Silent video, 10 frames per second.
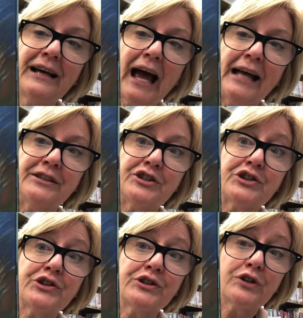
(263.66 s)
and
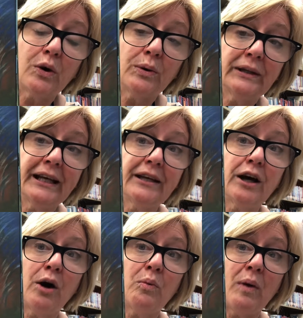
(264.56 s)
stole it
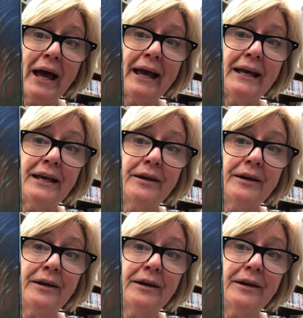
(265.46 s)
away.